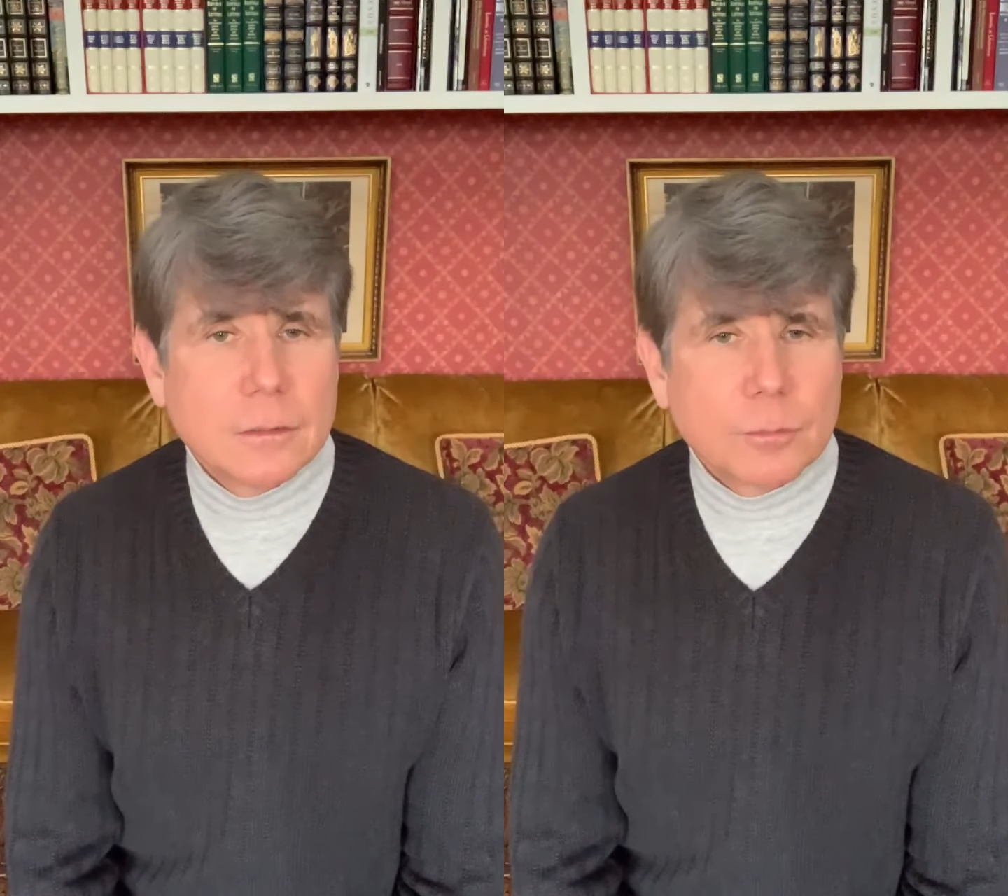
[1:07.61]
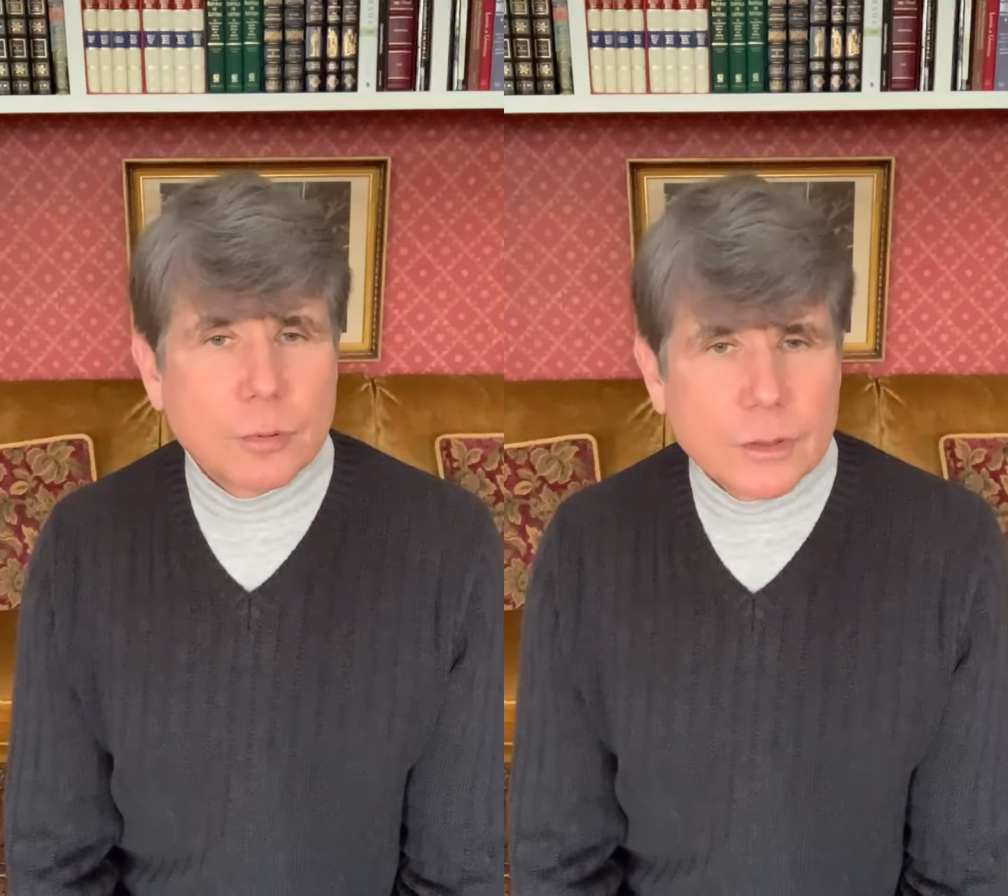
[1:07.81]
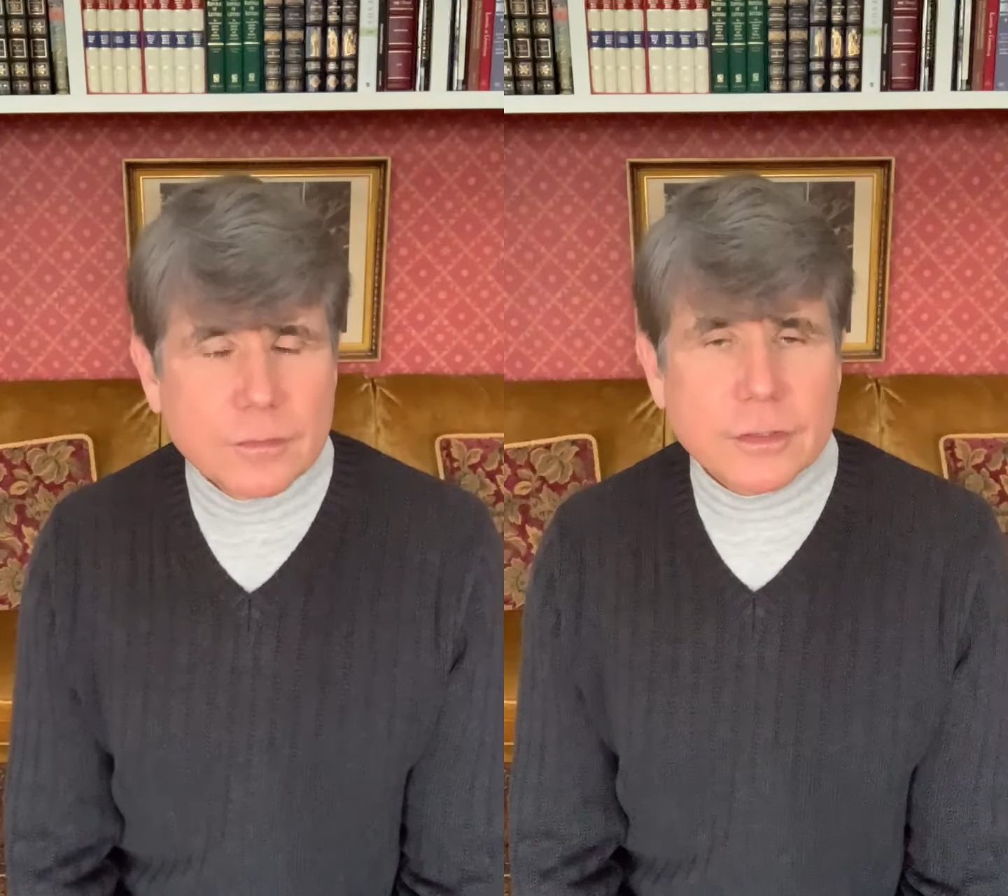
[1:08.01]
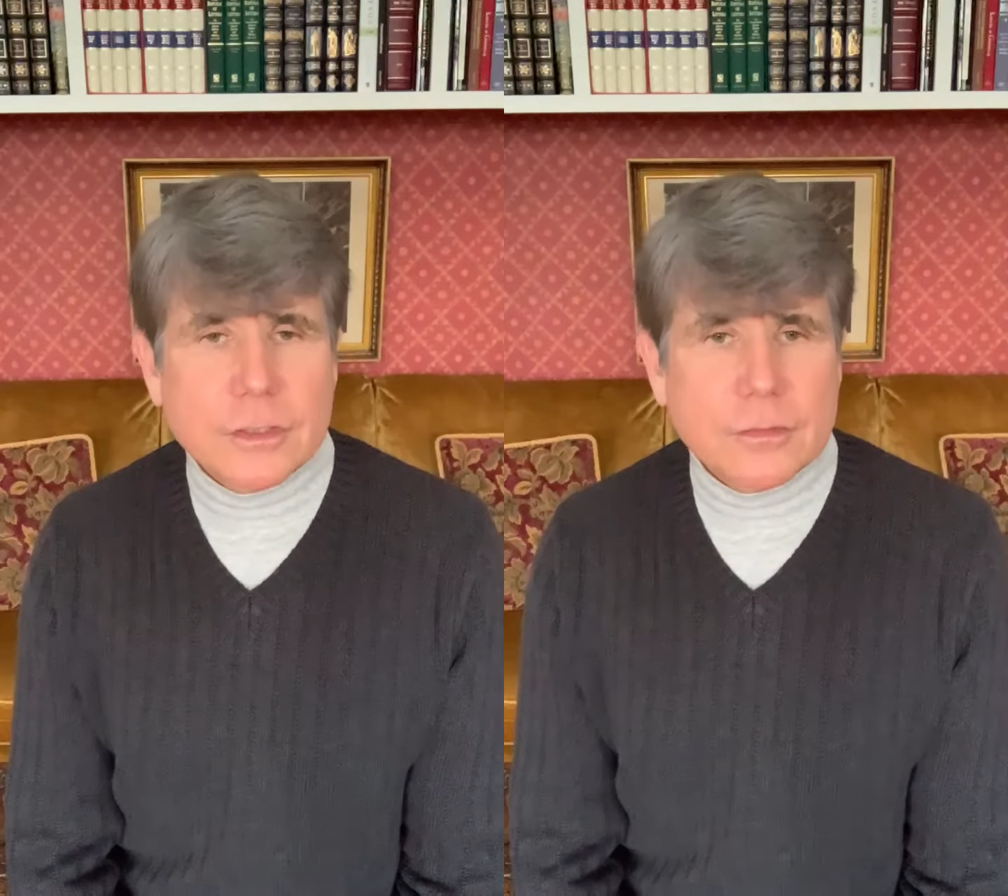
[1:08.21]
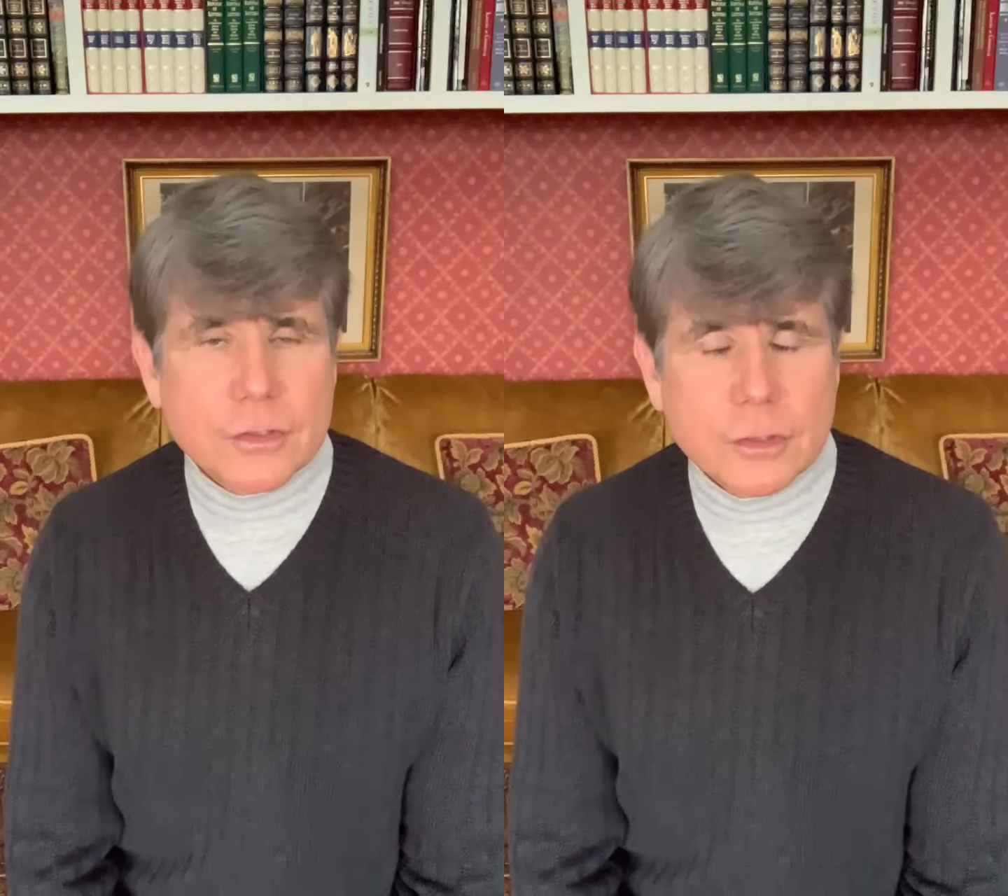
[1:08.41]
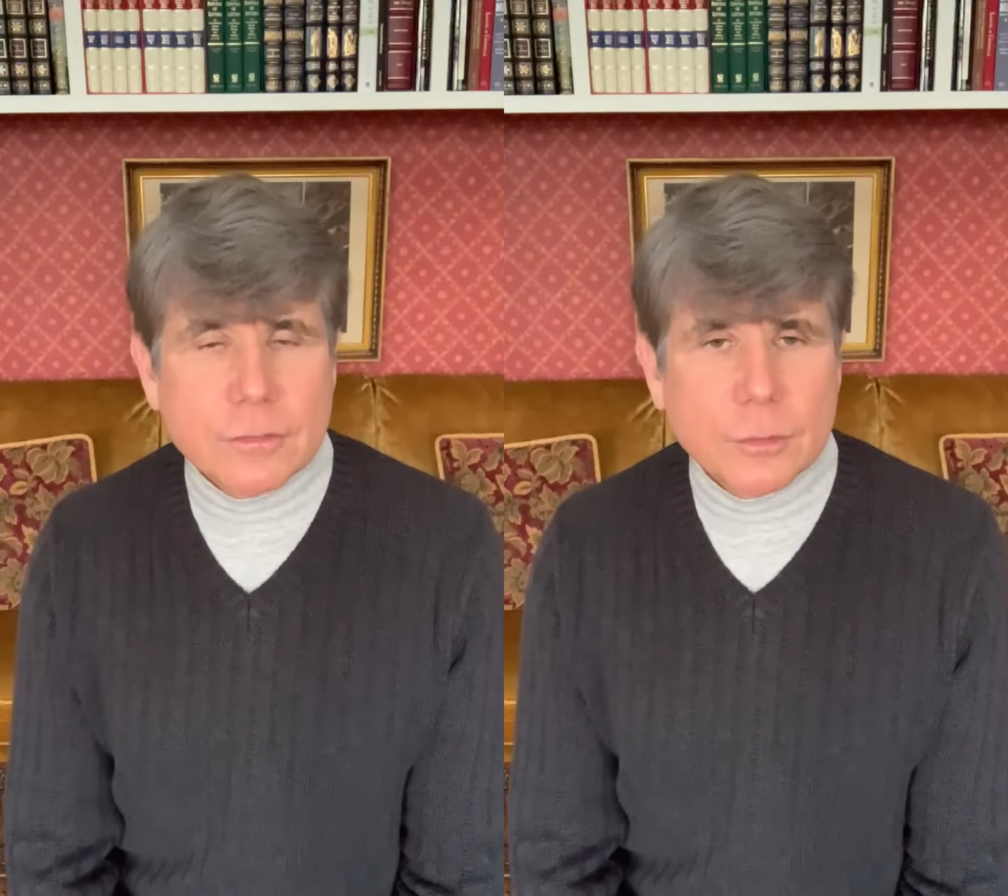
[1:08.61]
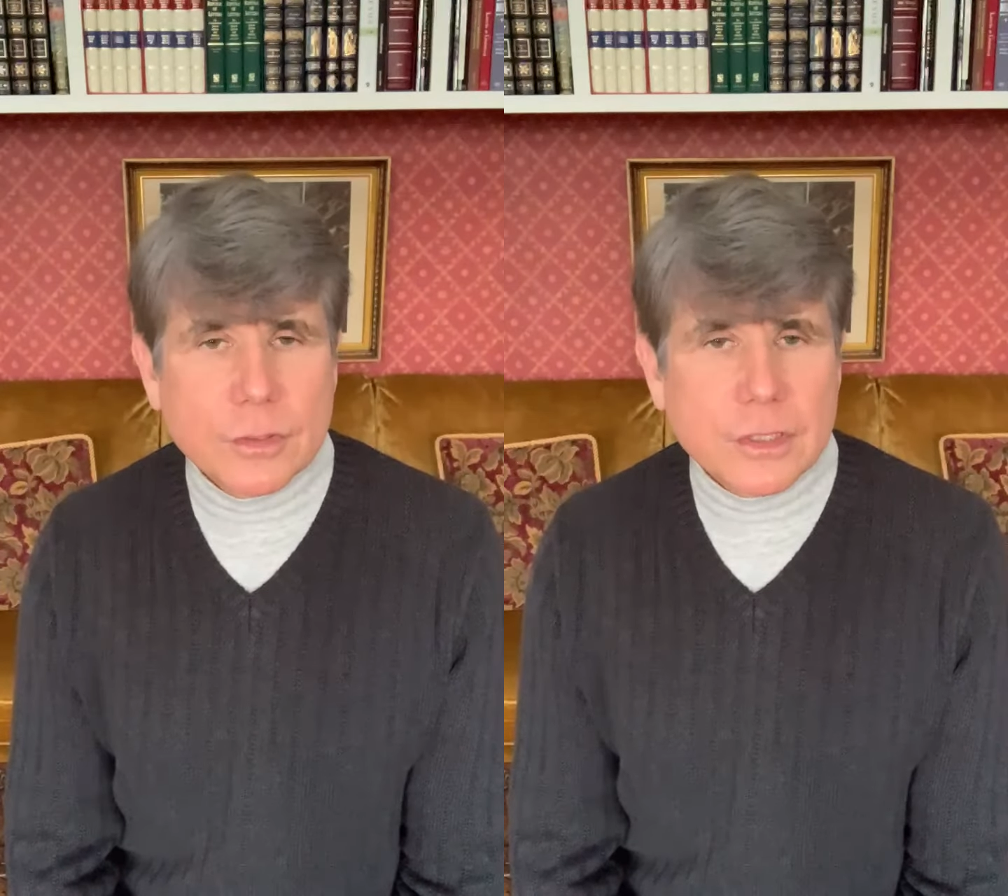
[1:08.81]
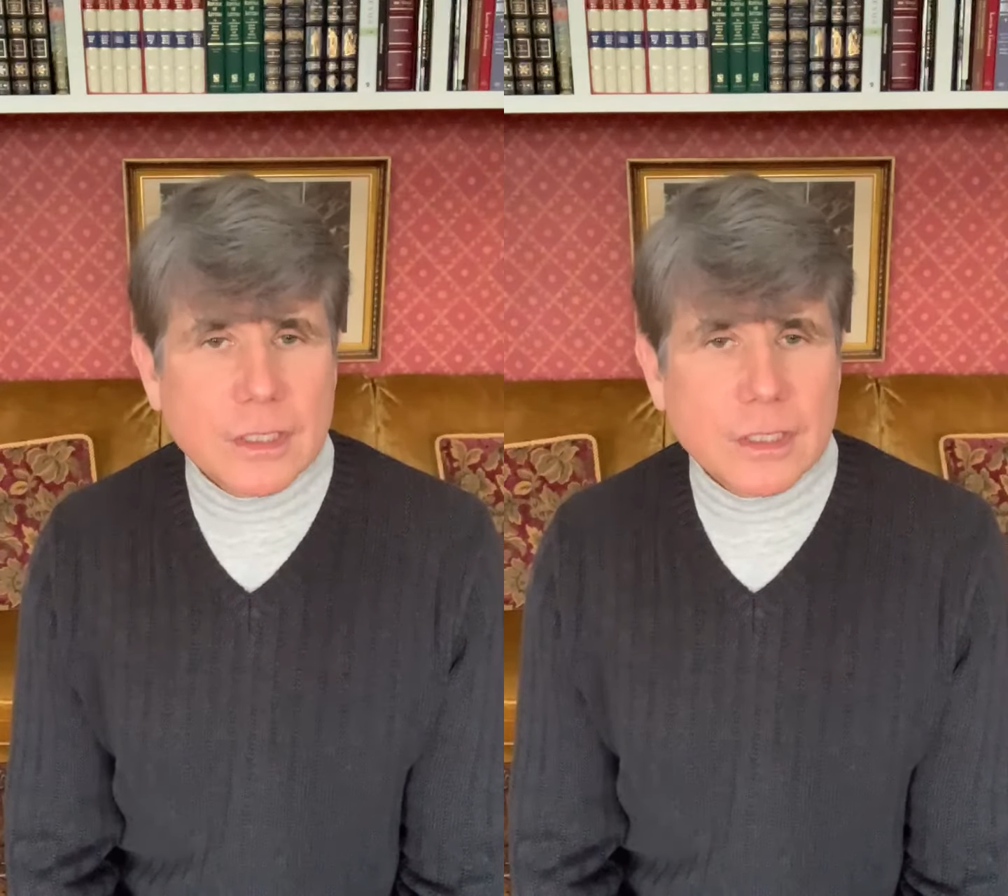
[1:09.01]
privilege of serving with in